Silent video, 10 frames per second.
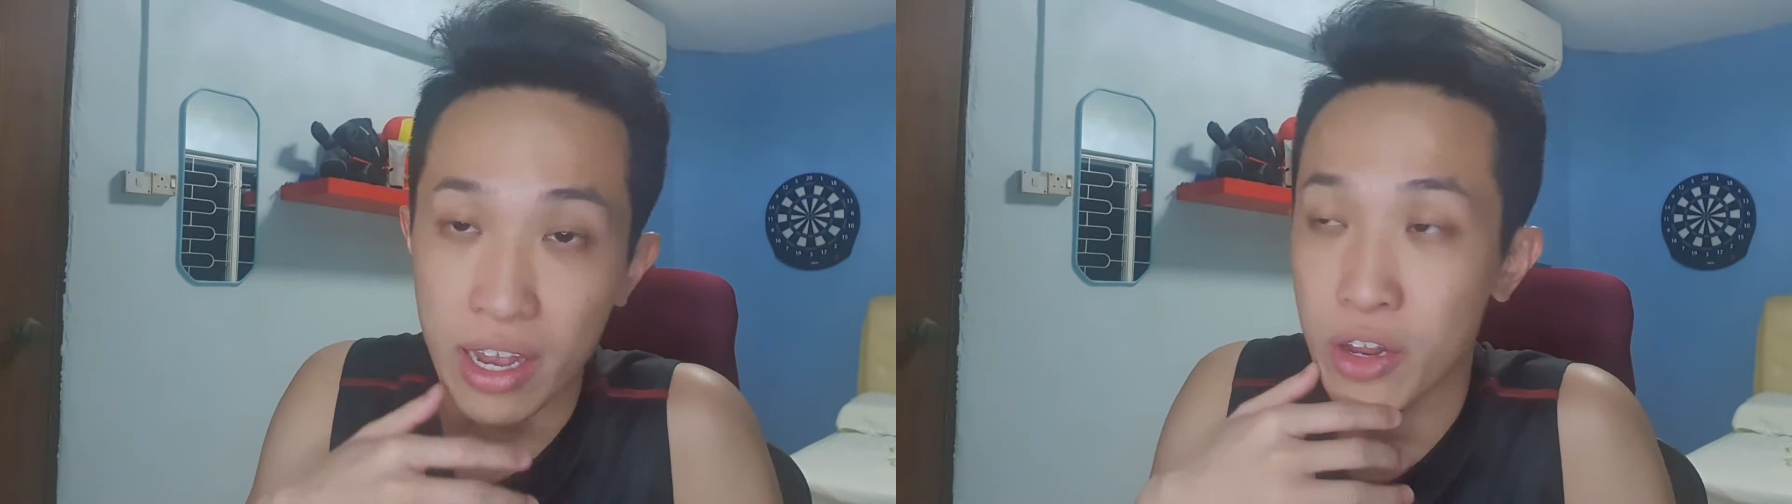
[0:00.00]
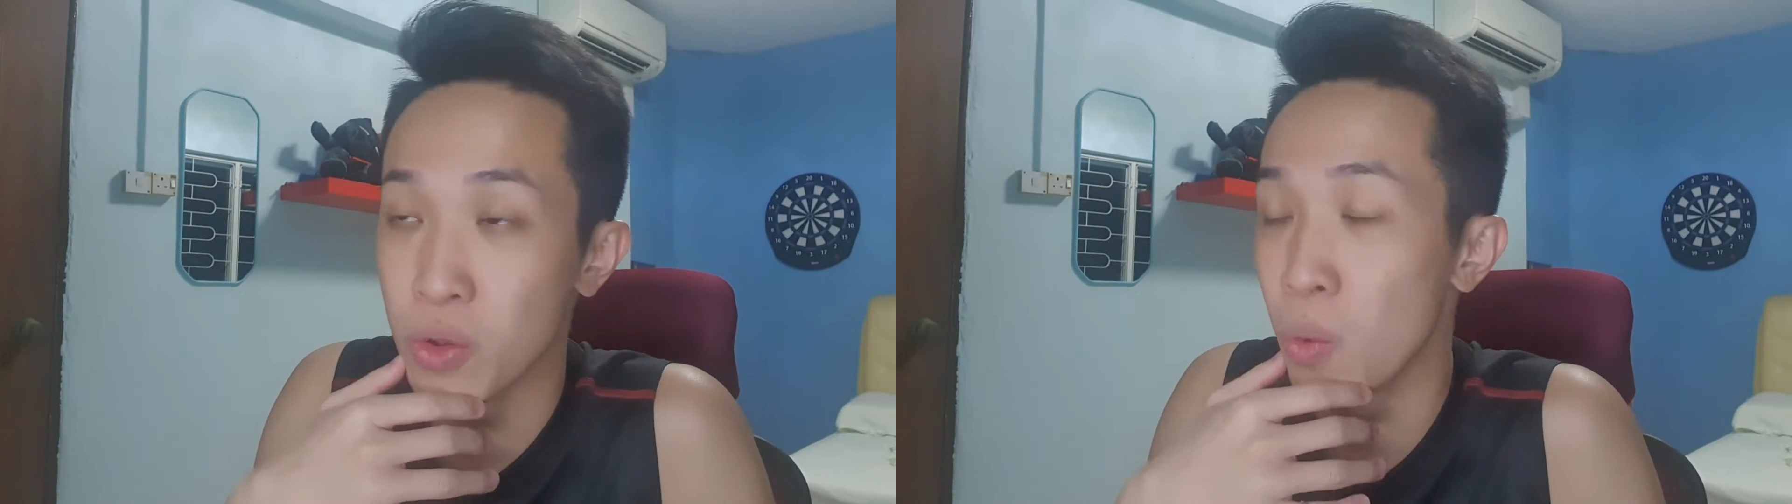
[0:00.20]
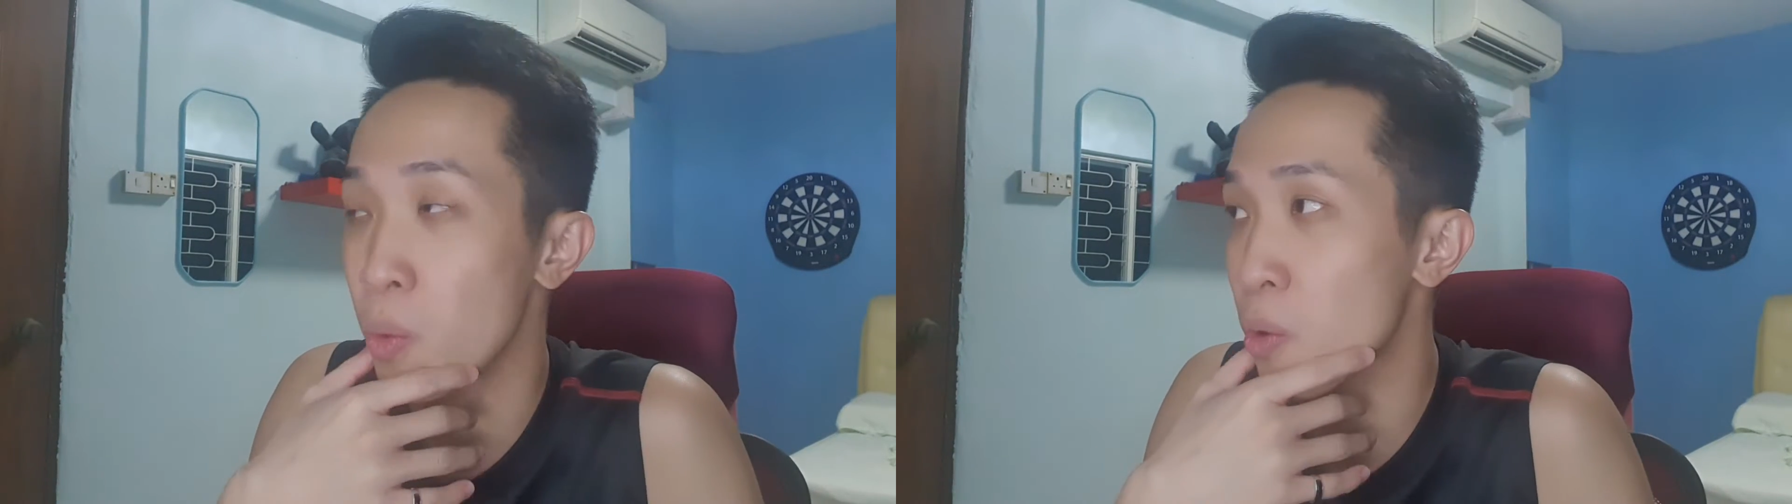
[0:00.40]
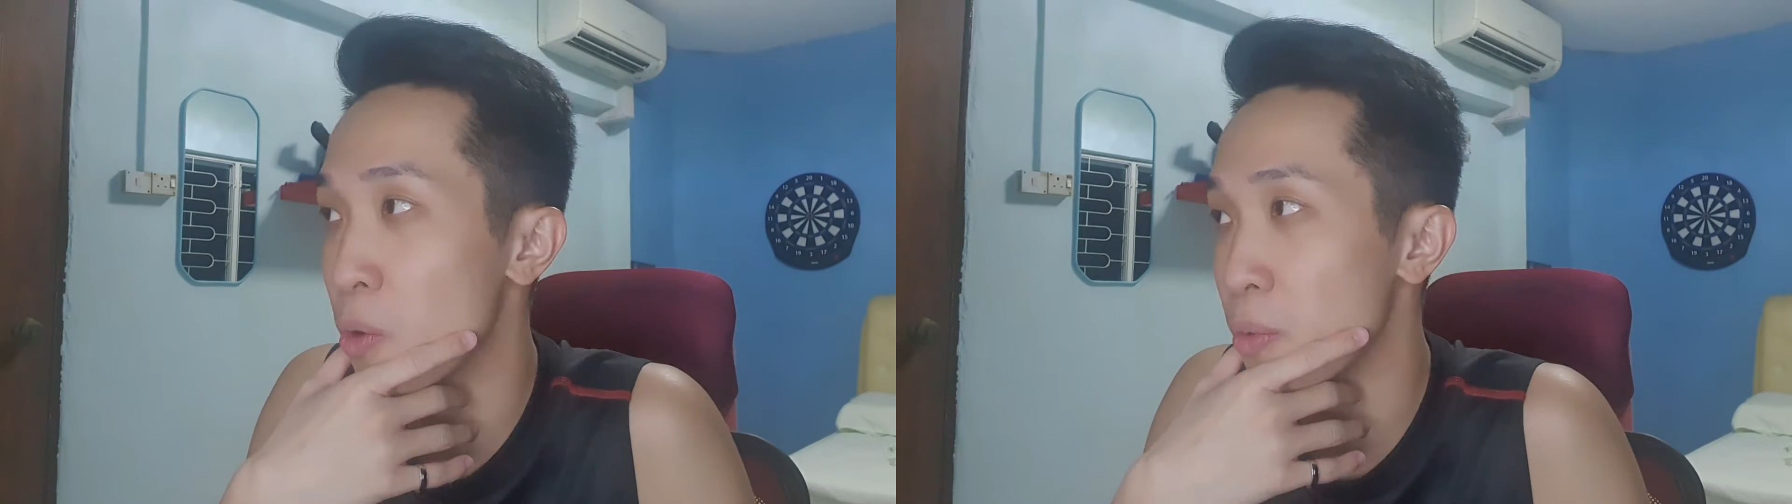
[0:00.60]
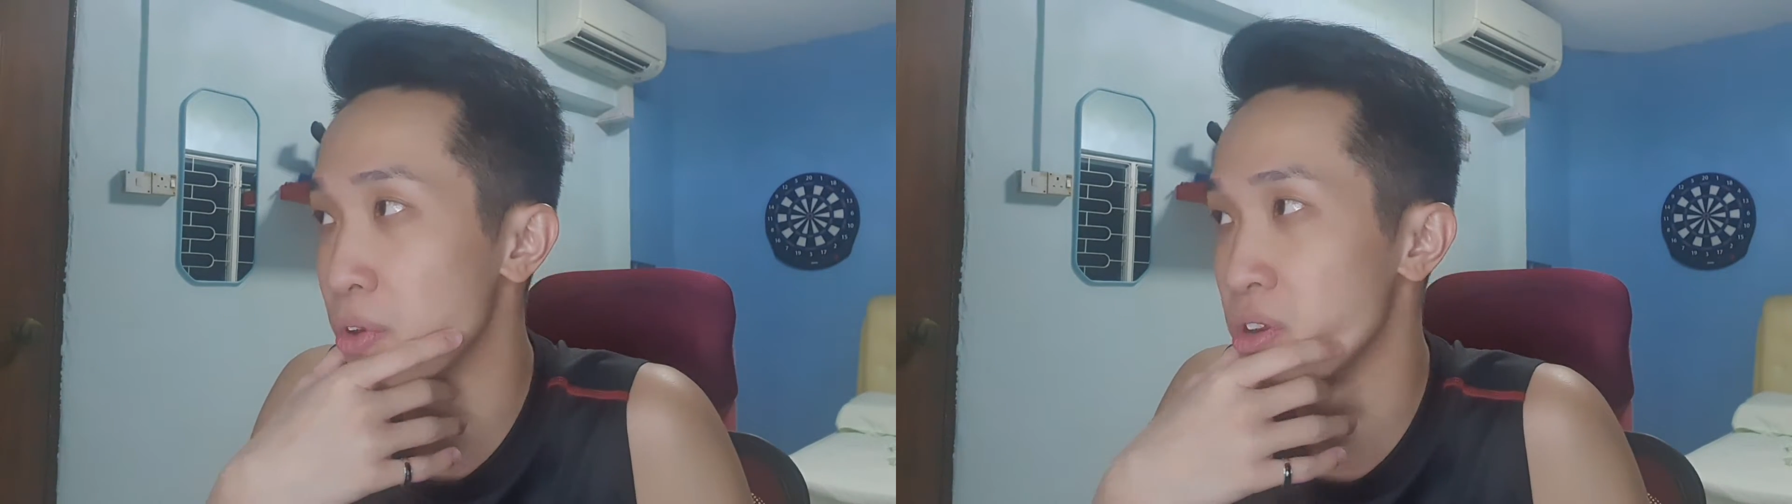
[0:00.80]
and you
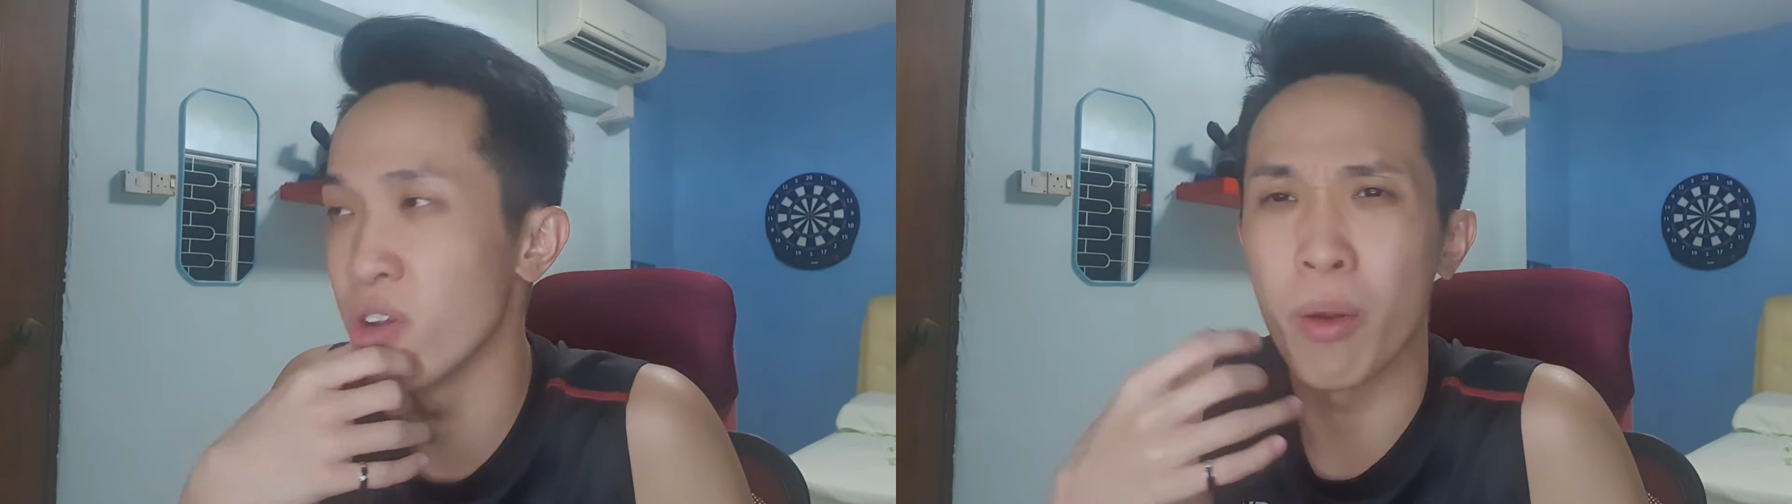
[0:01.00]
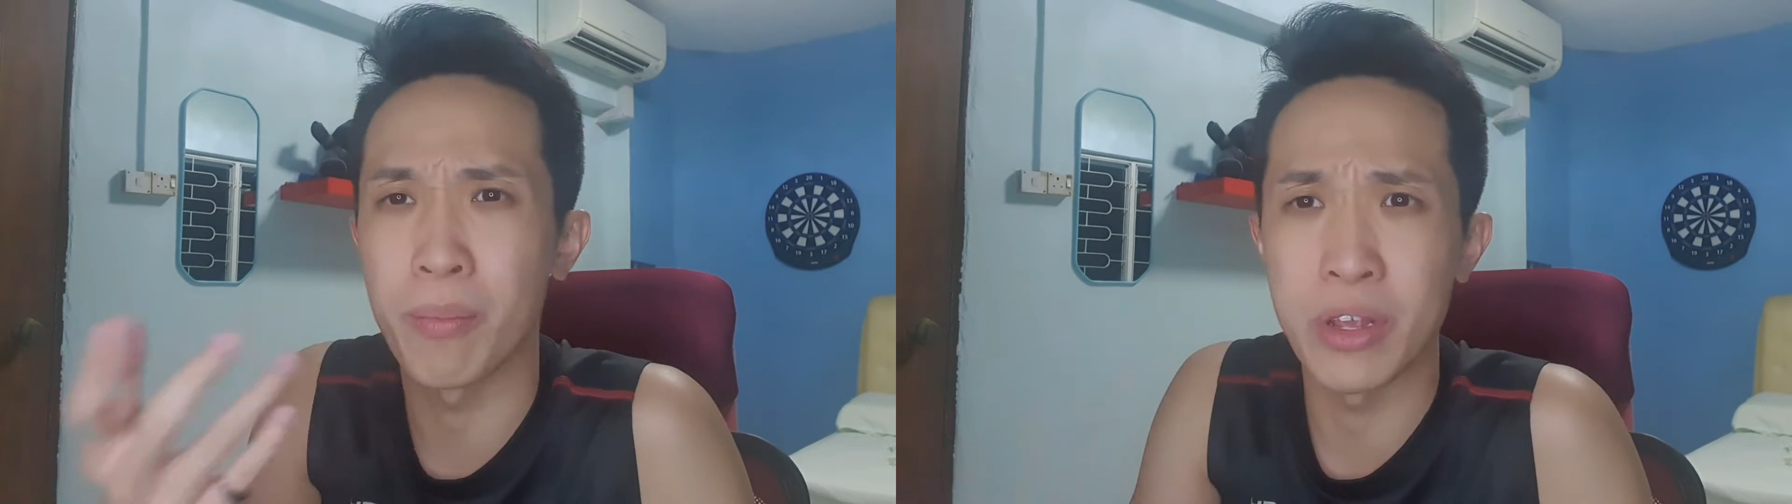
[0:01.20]
will not